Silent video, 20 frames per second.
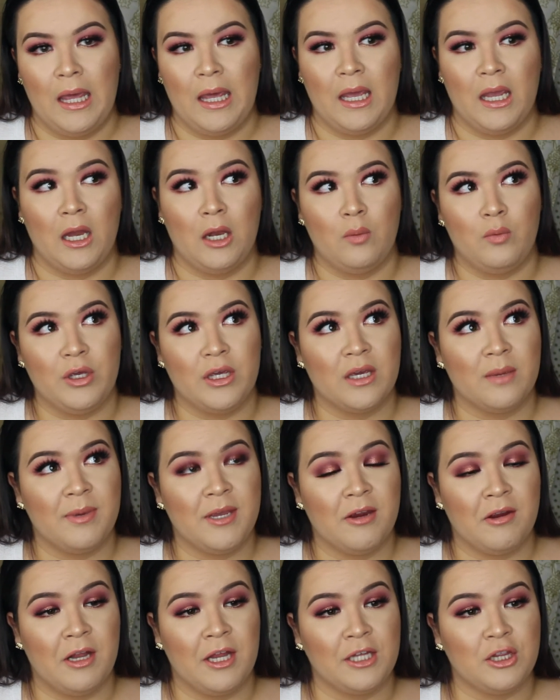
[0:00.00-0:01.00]
And we kept
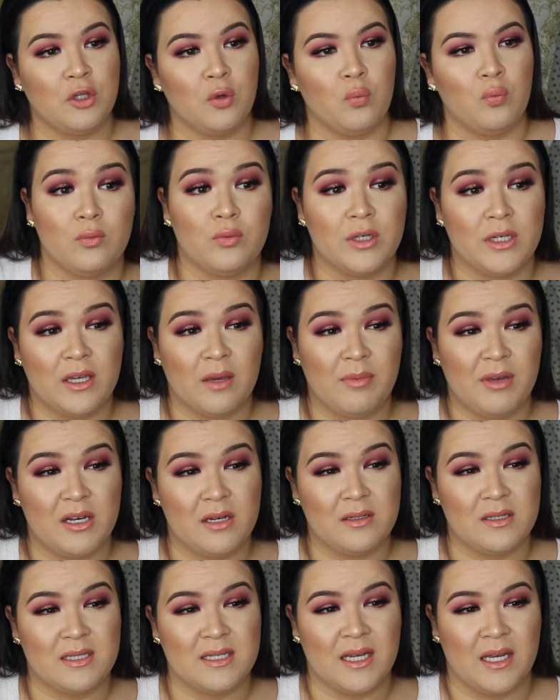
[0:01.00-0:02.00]
hearing like the wind kept
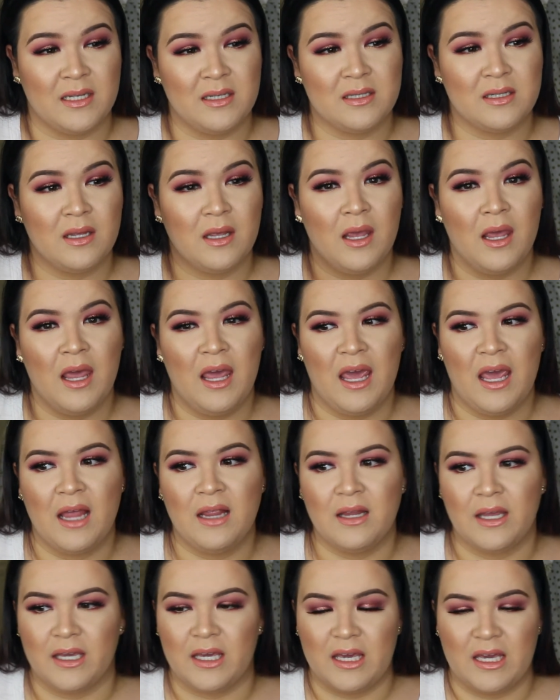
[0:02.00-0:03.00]
hitting the tent,
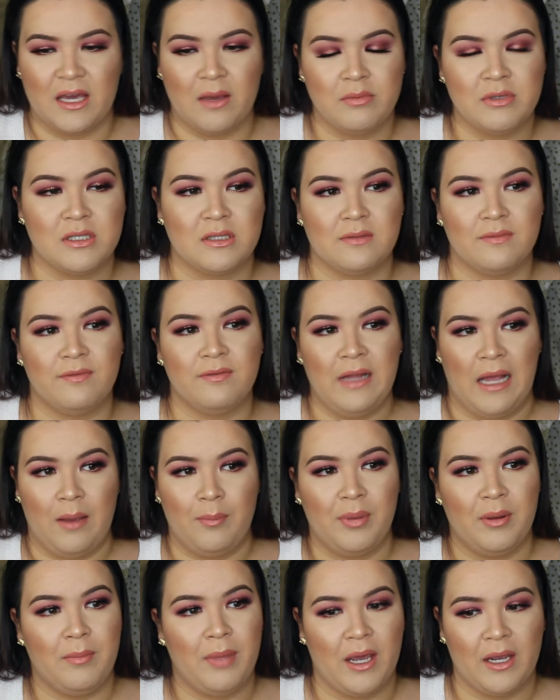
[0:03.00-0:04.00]
and like it kept just
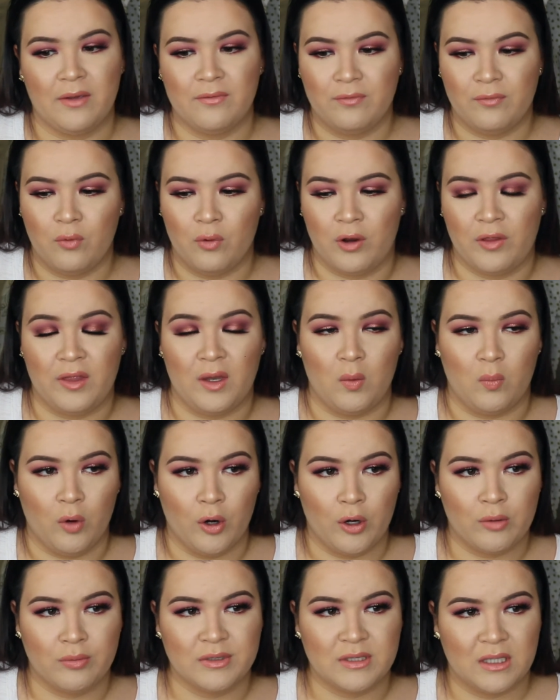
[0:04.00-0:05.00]
flapping back and forth, and
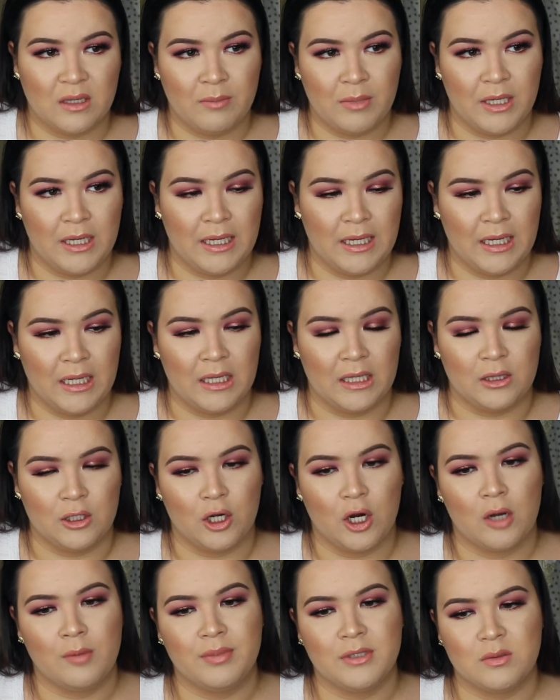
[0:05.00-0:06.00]
water was coming in, and the
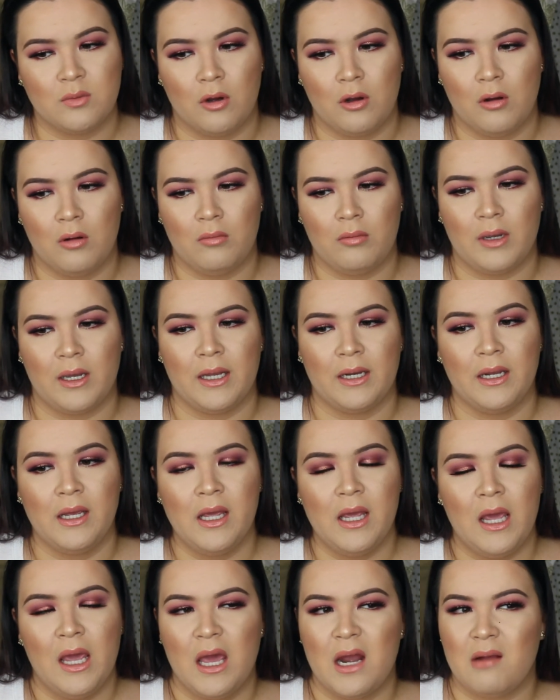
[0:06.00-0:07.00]
carpets were all wet.
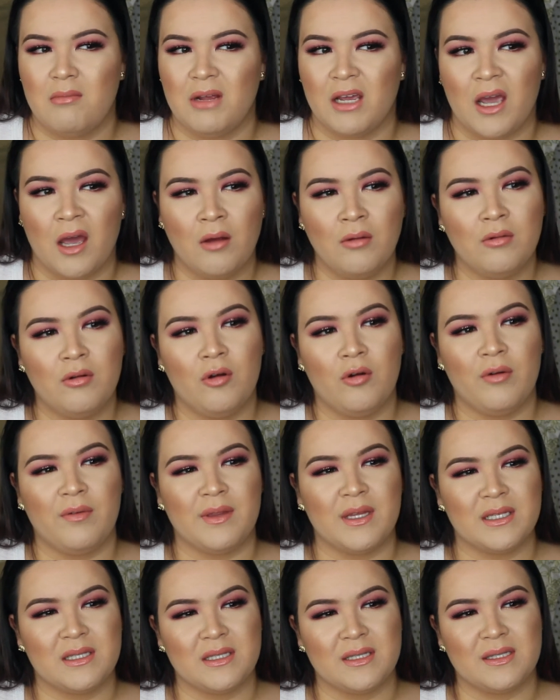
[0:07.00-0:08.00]
And I'm like, I don't know if
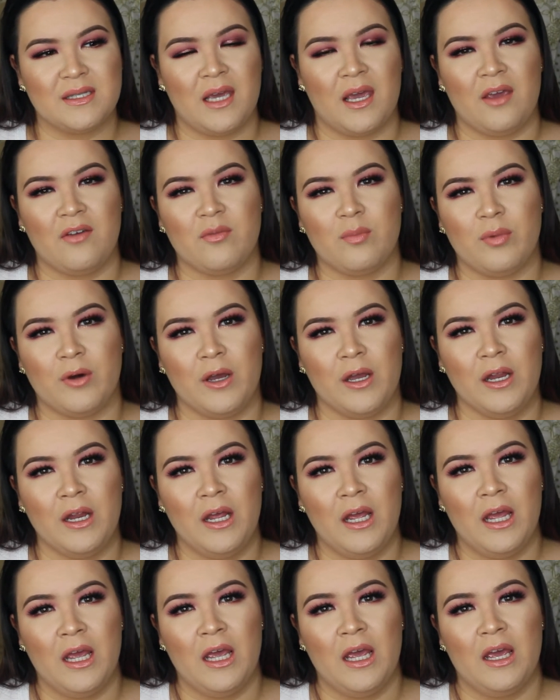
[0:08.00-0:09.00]
this is safe. But
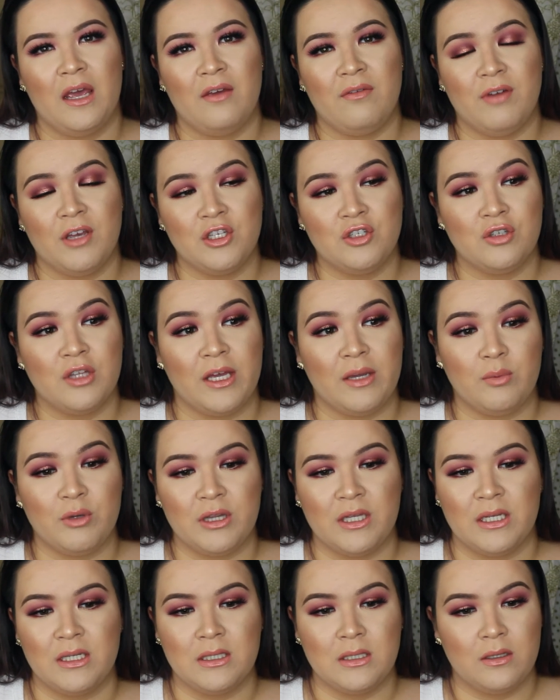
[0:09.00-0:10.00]
eventually, like,
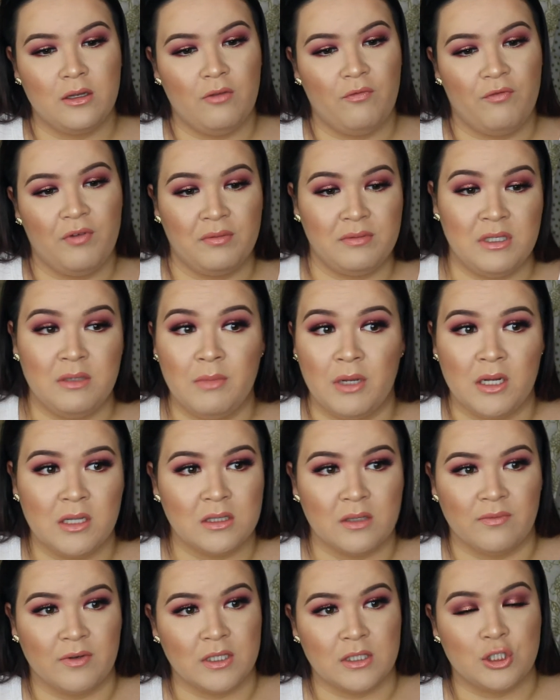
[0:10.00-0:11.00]
within 15
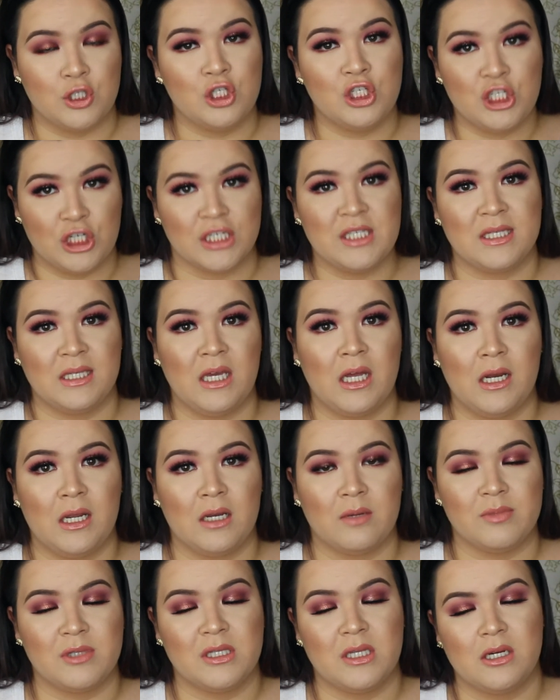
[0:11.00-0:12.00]
minutes of us just
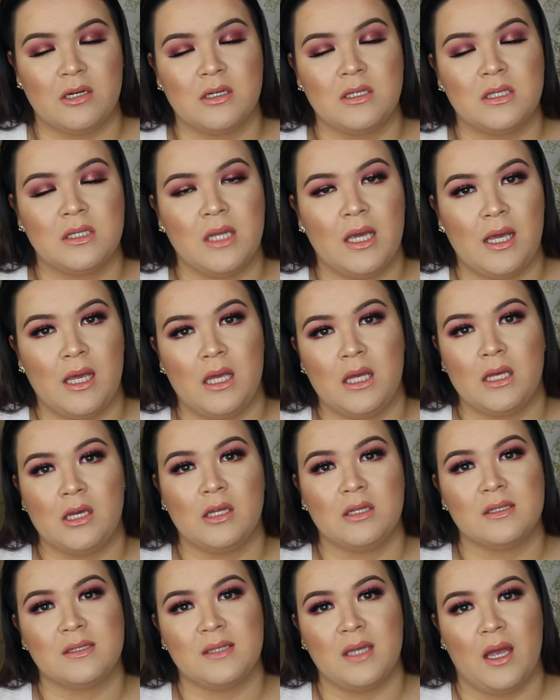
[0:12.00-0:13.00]
getting upstairs, they
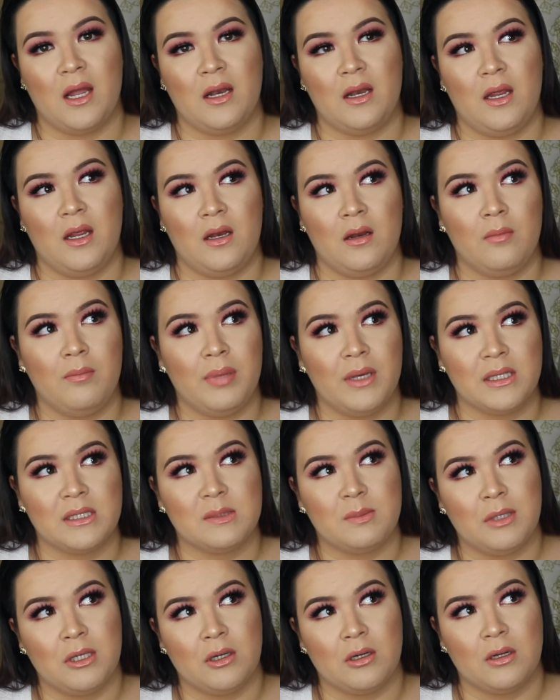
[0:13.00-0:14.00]
said in a big
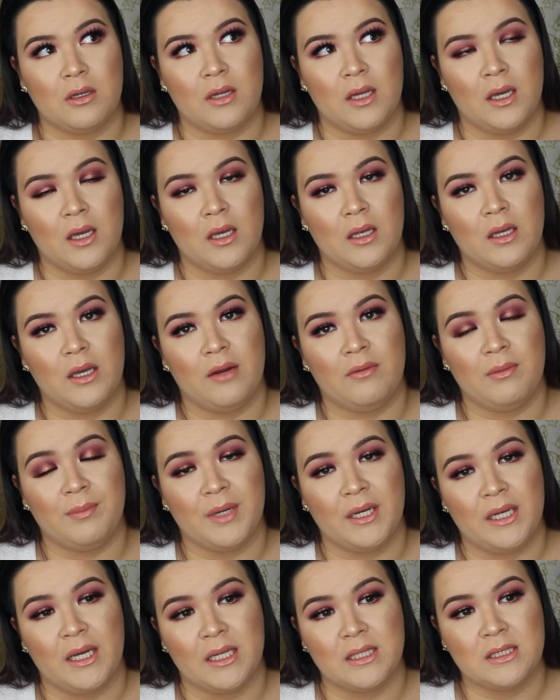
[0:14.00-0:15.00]
speaker that
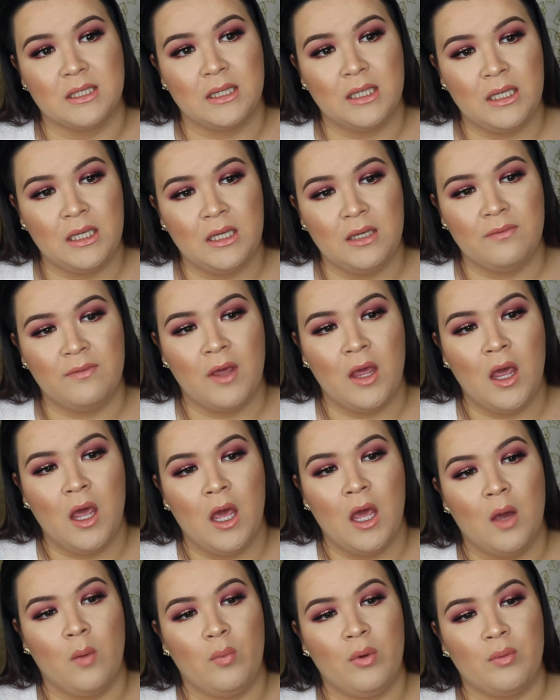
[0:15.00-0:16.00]
everybody had to leave.
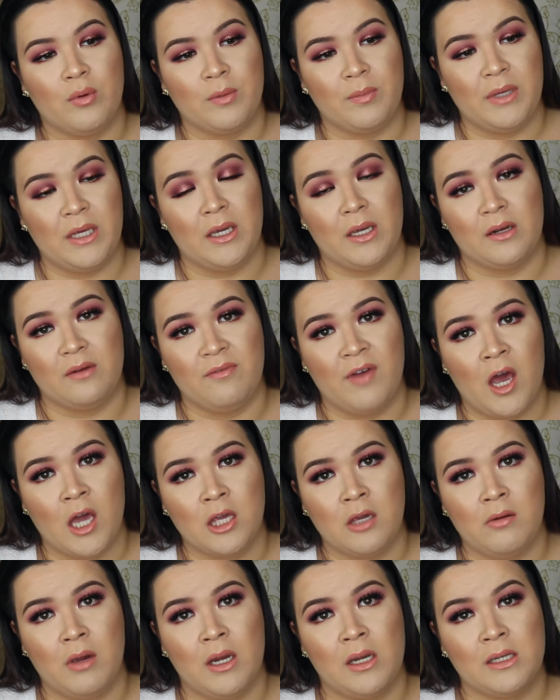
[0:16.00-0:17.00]
We were being
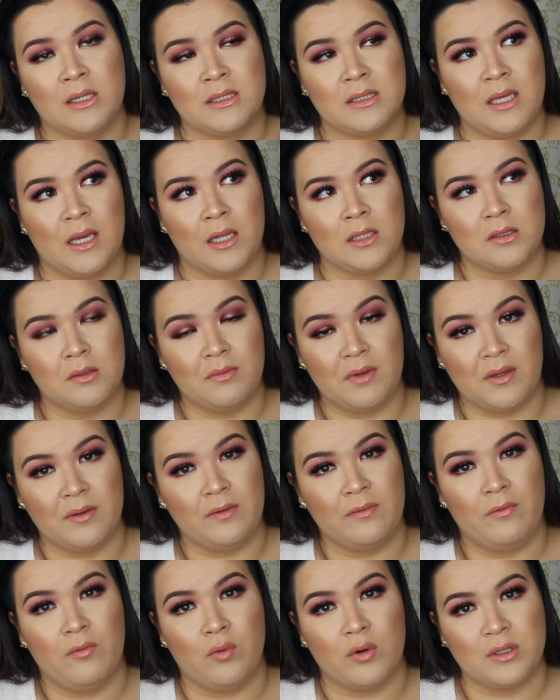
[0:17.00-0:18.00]
evacuated because they had to
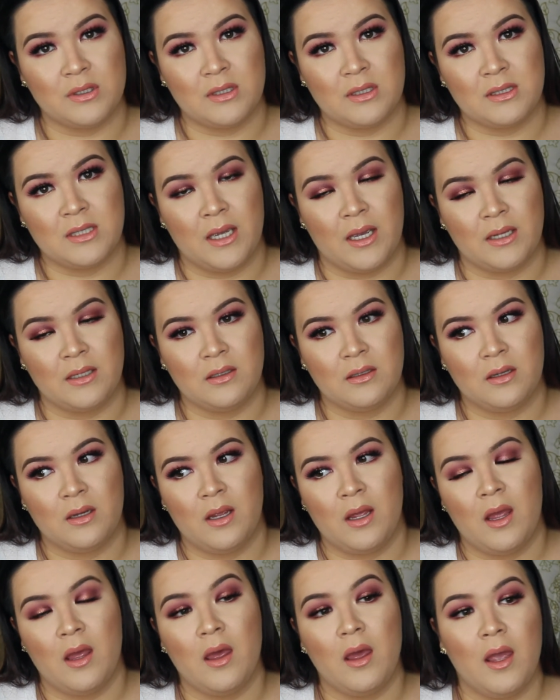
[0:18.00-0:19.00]
reinforce the tent.
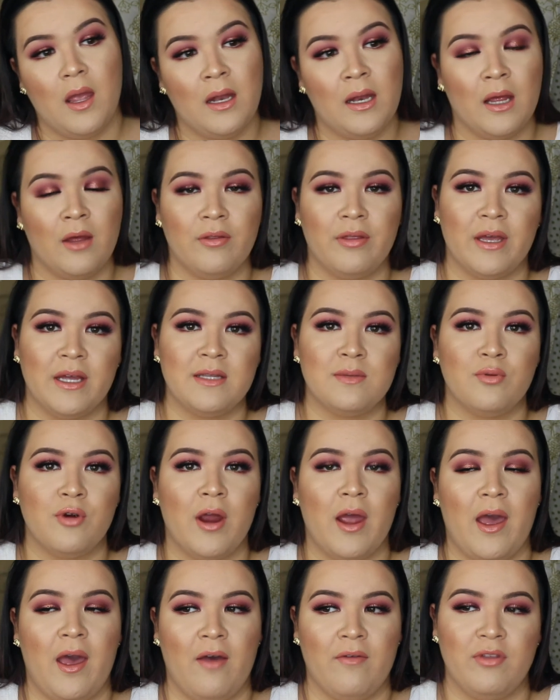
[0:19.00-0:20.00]
And now that's where
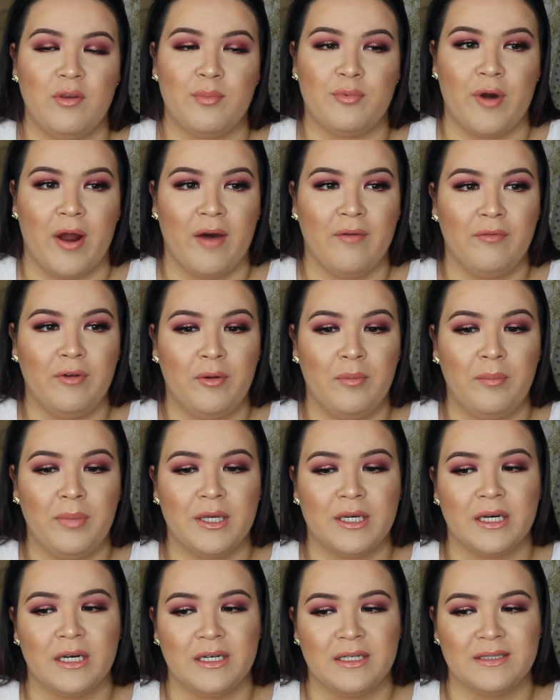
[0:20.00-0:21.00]
I have the problem,
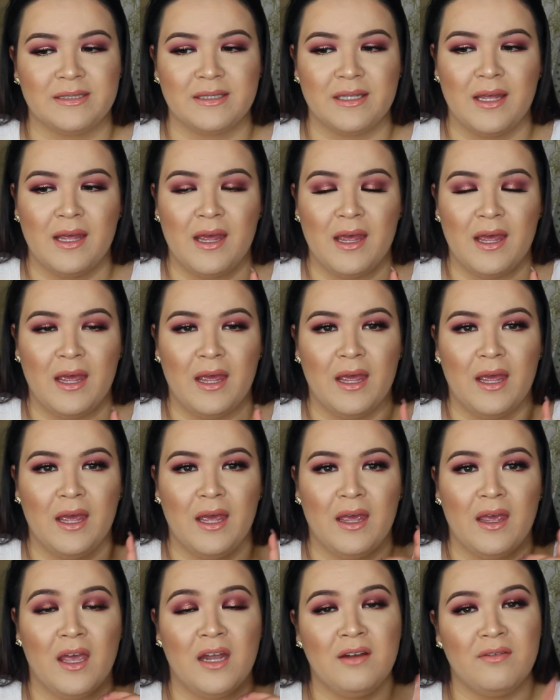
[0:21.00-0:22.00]
because
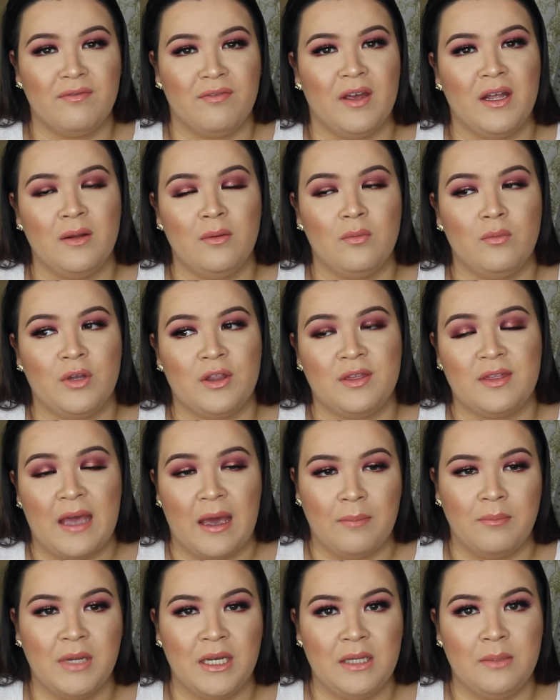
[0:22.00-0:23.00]
an event with
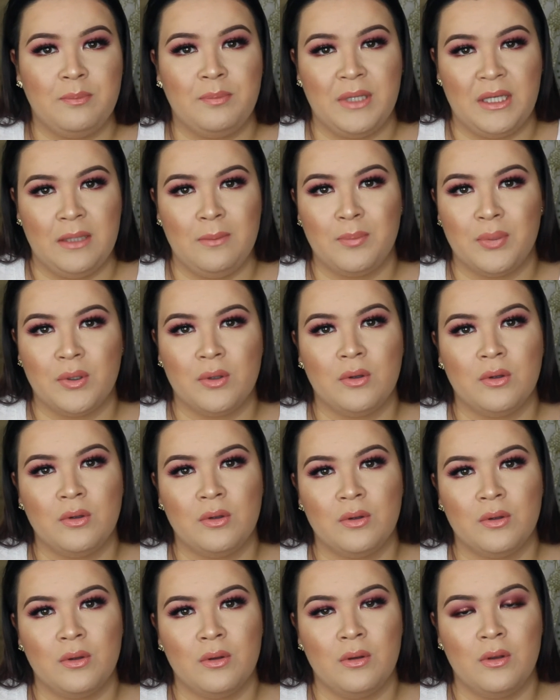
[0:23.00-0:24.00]
that many people
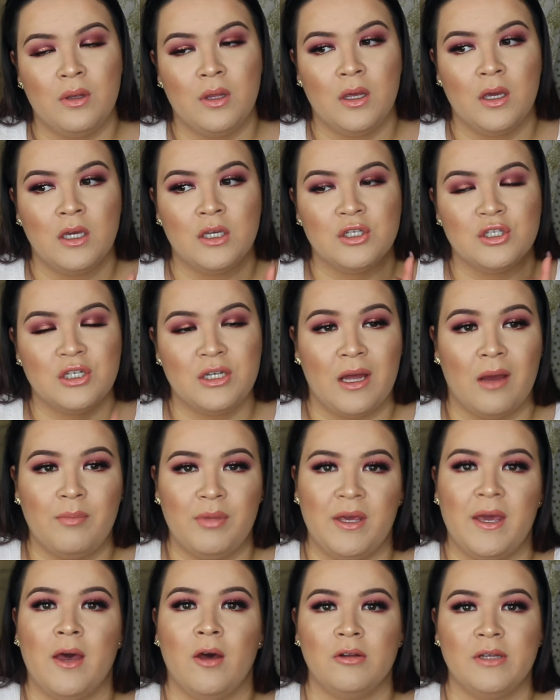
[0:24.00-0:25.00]
should not
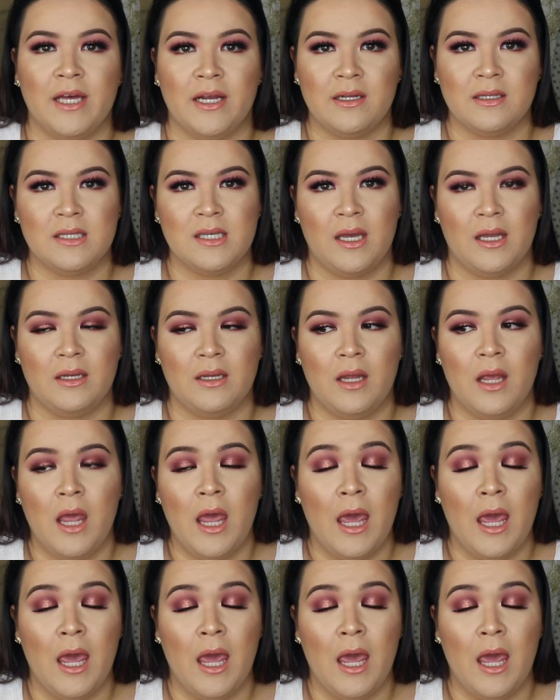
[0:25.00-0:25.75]
be held at a tent.